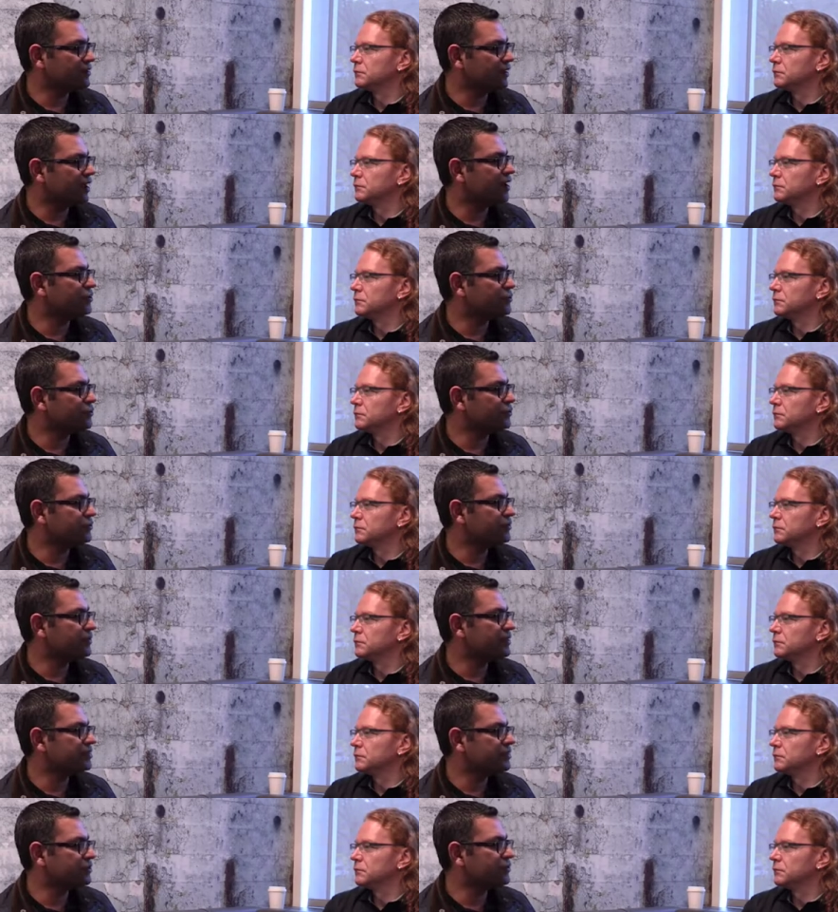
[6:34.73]
Speaker 1: large user
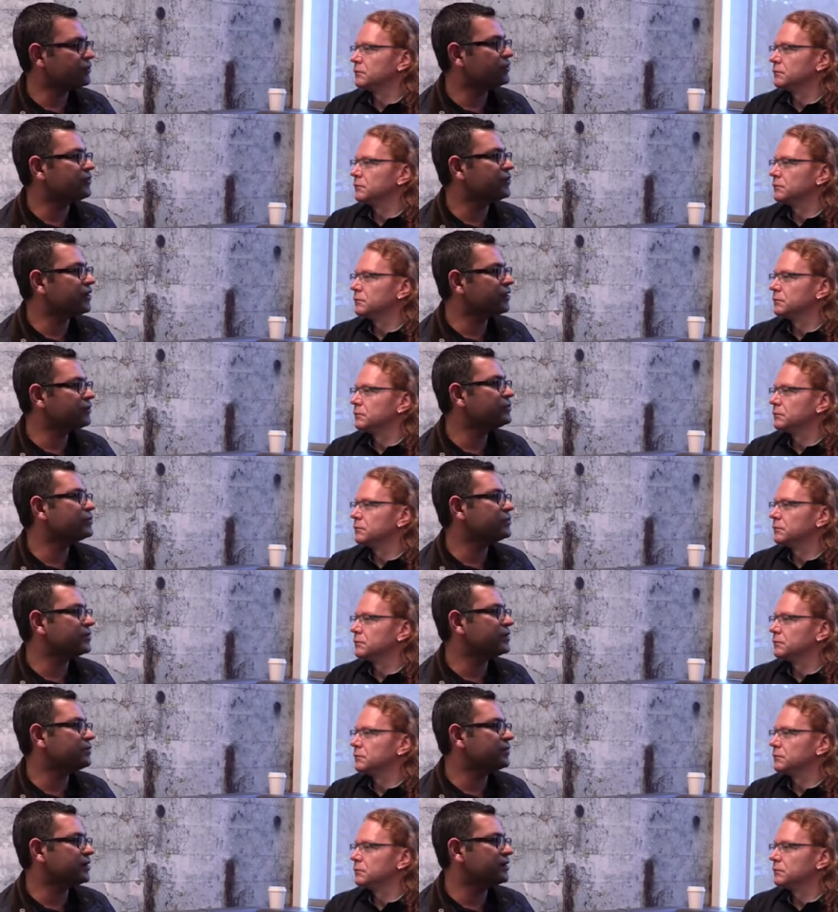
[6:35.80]
base is going to reduce
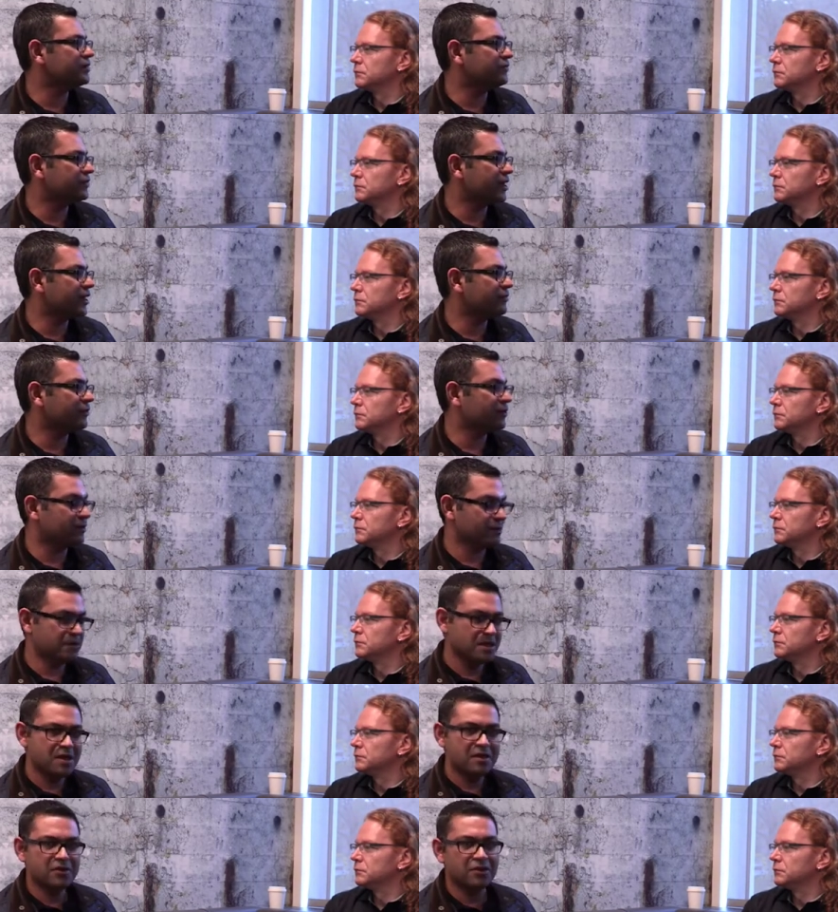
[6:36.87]
over a period of time. Though
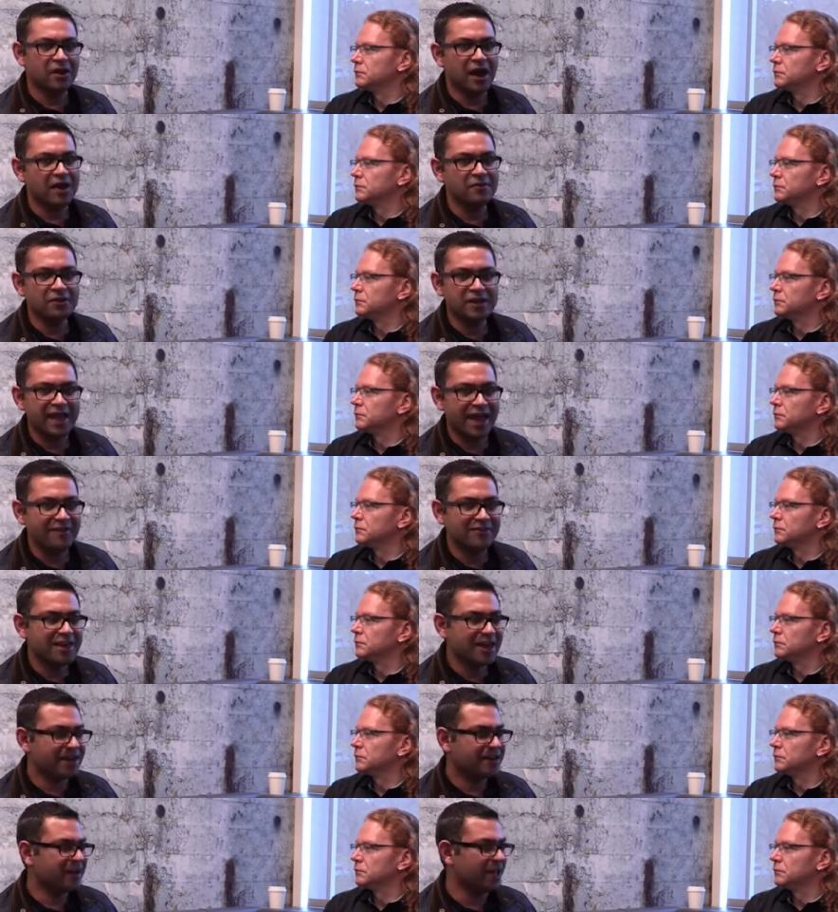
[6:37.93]
you know I would
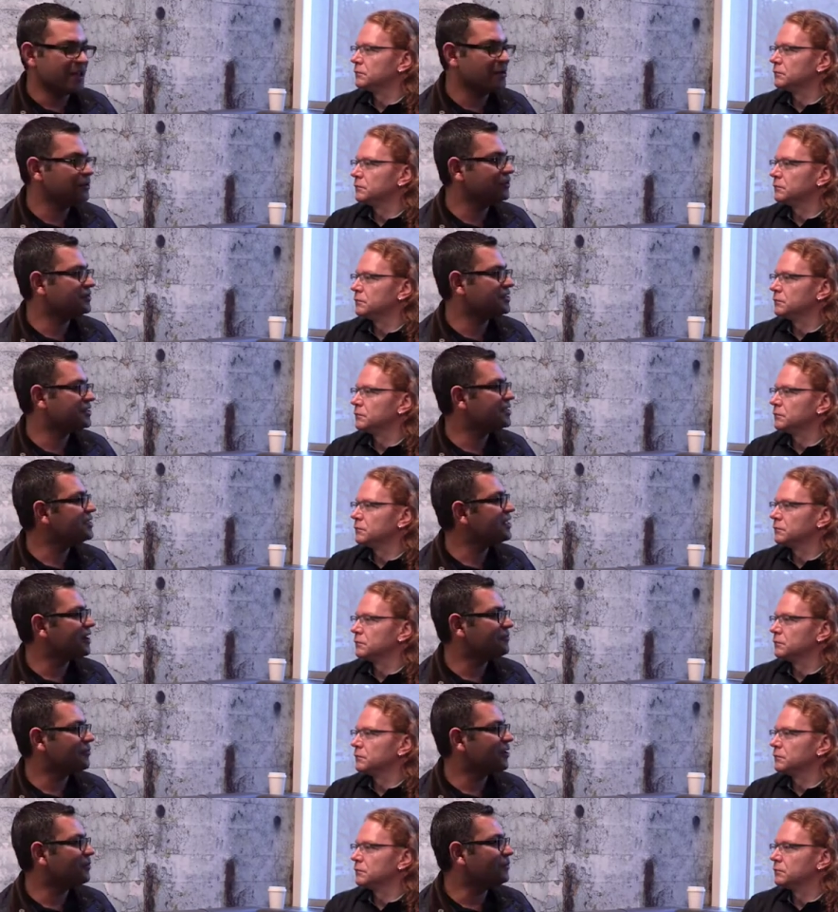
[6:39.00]
caveat that I don't see
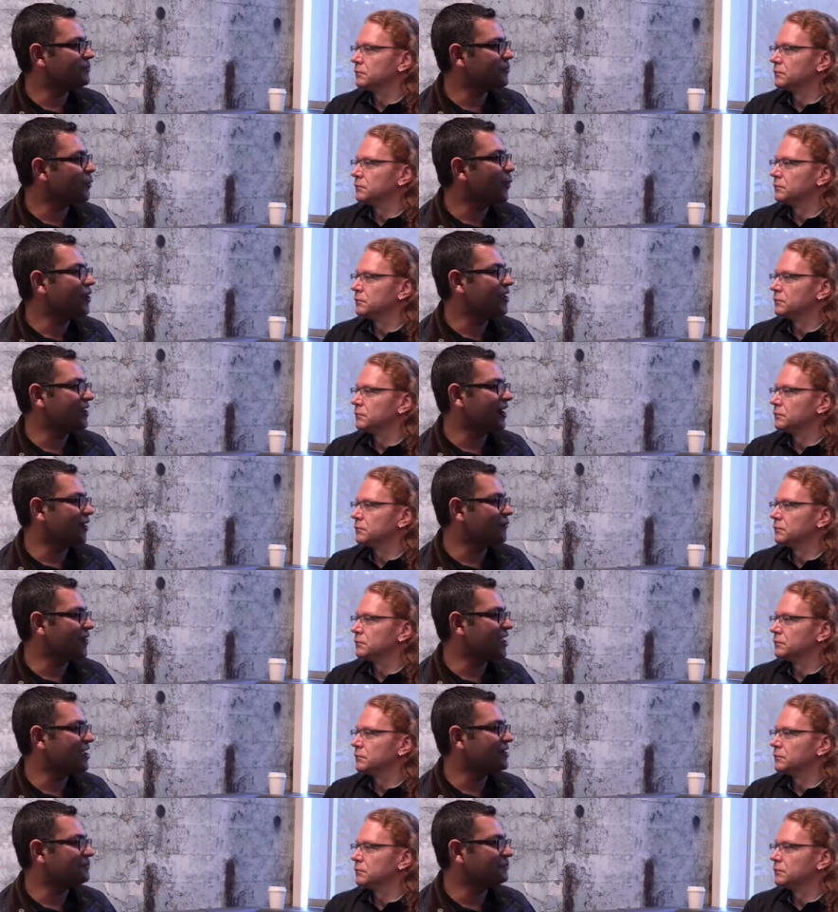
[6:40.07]
that problem going
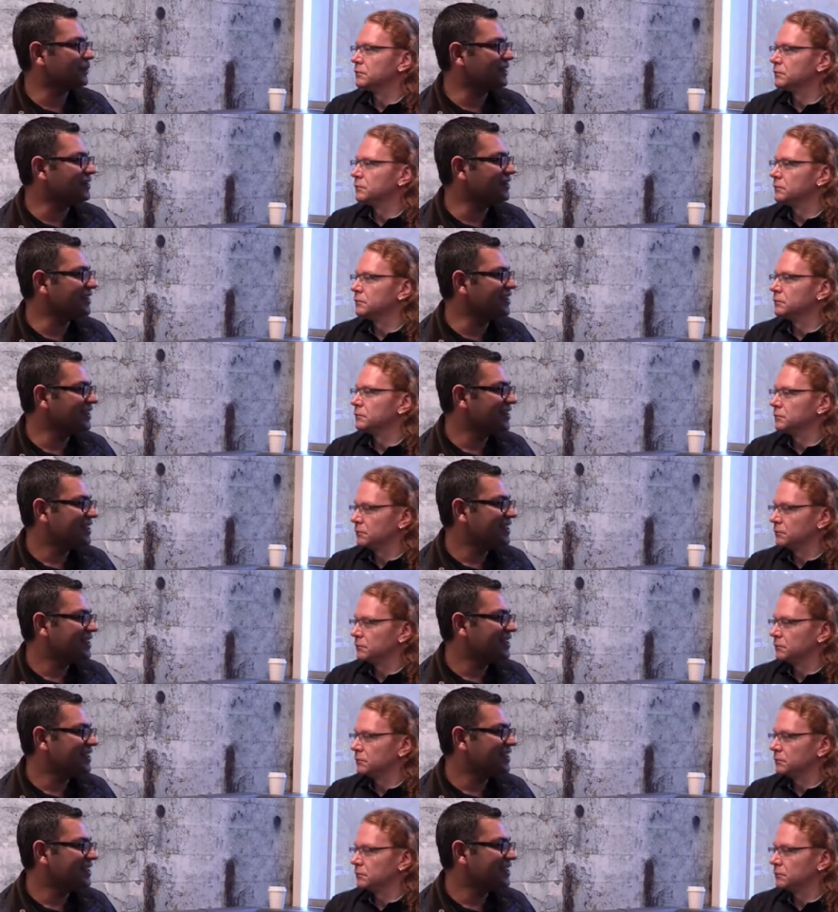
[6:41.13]
away completely